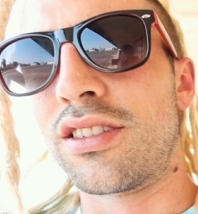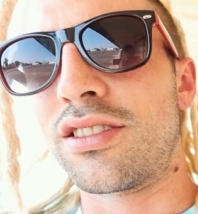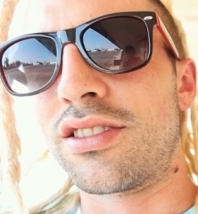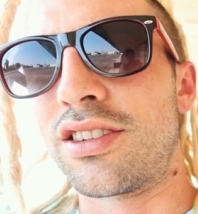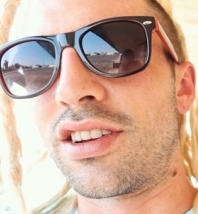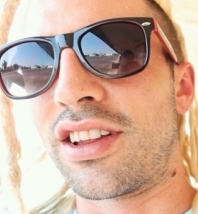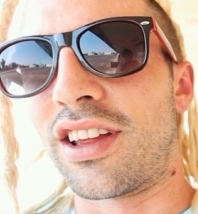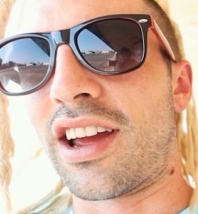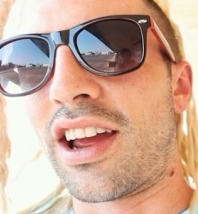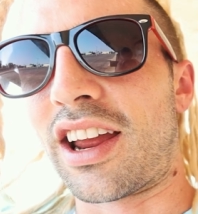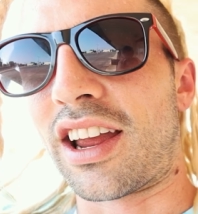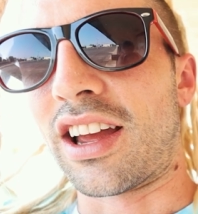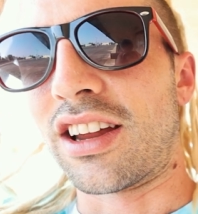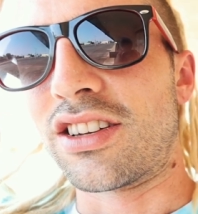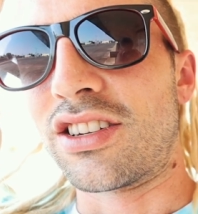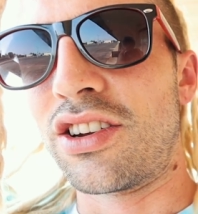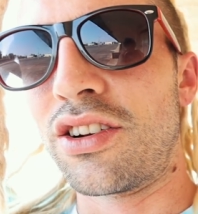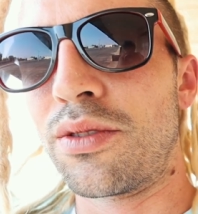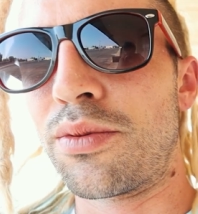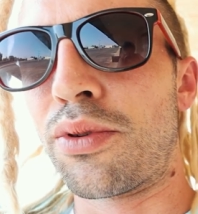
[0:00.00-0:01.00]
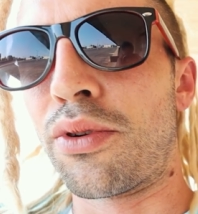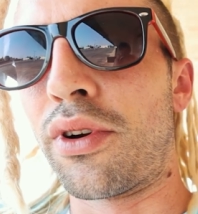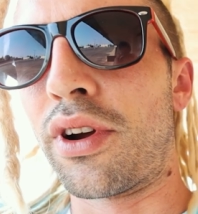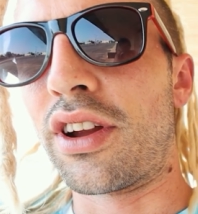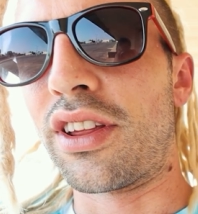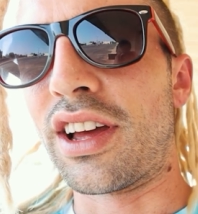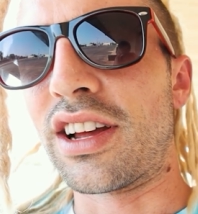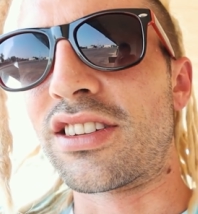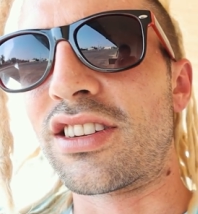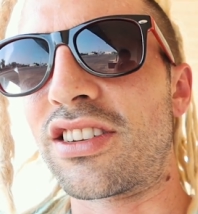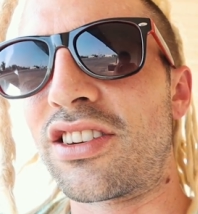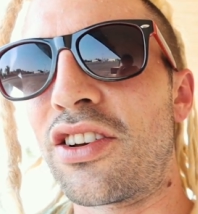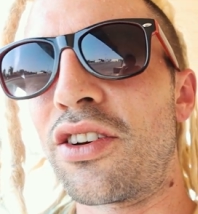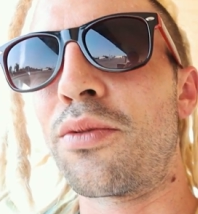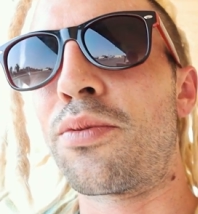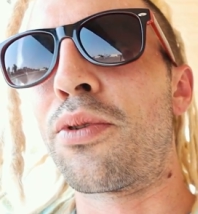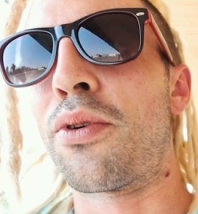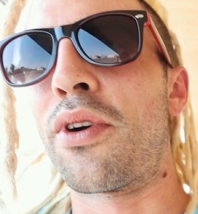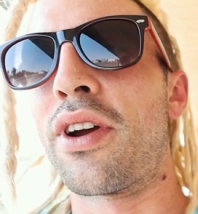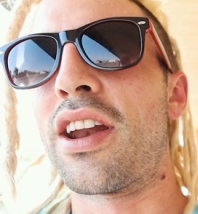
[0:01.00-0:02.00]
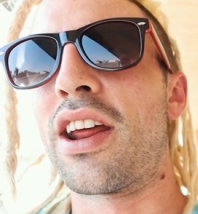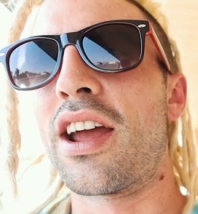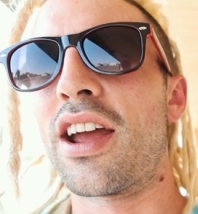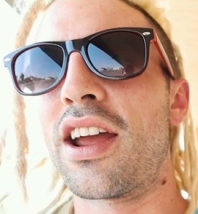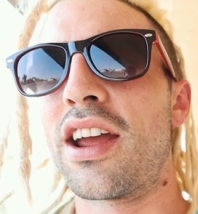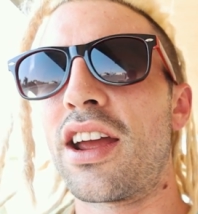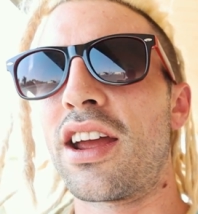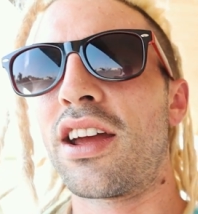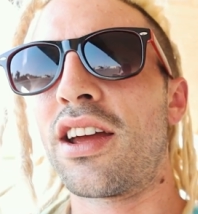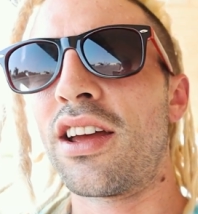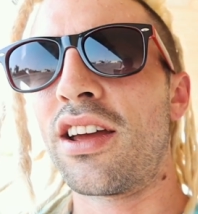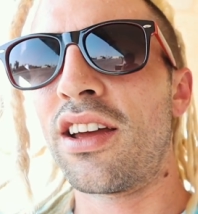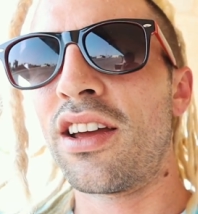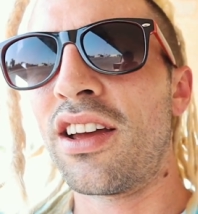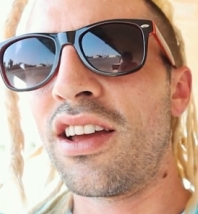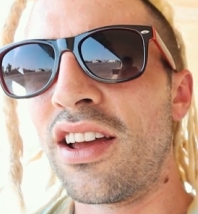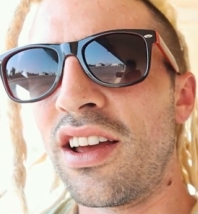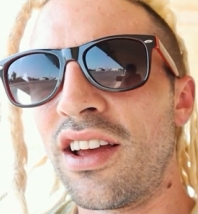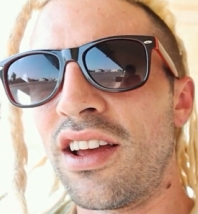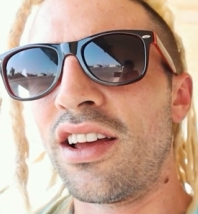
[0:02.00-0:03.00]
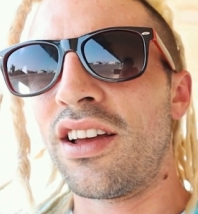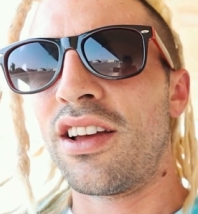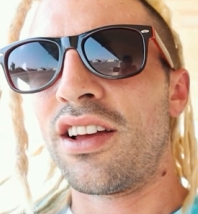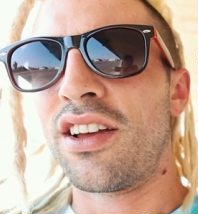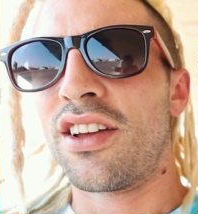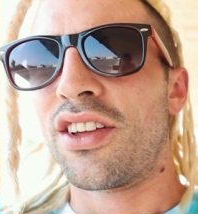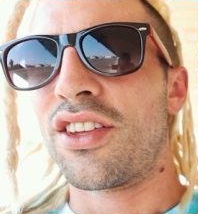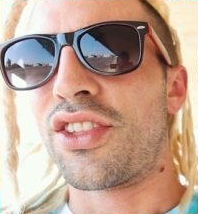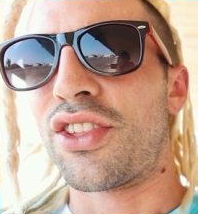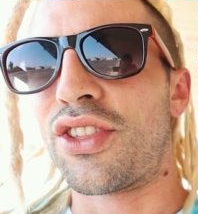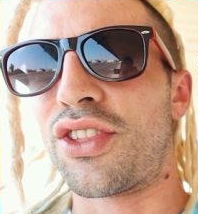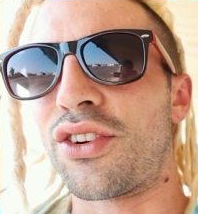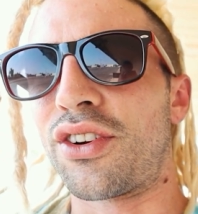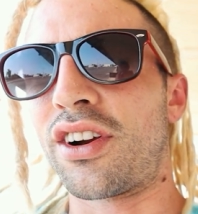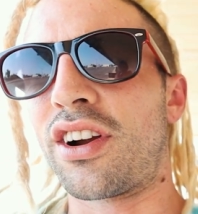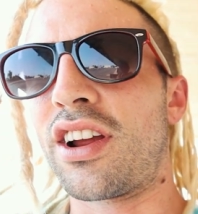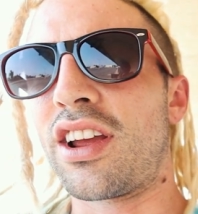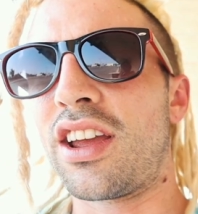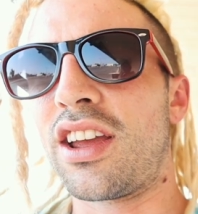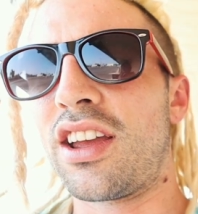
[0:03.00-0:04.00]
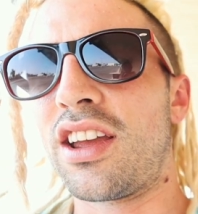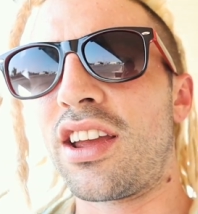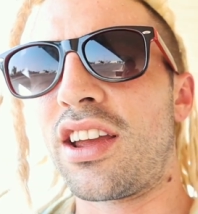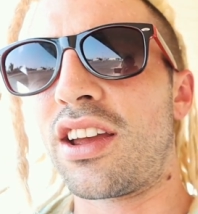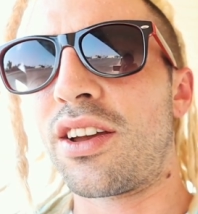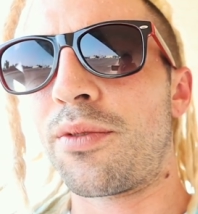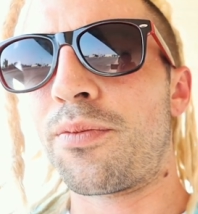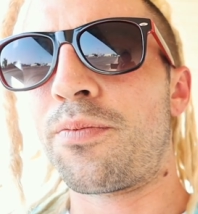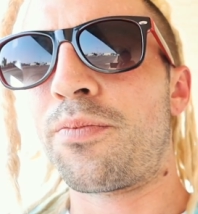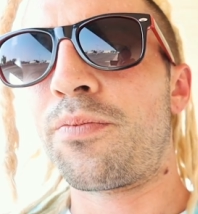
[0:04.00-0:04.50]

to like a 2 point, that's 2.8, 3,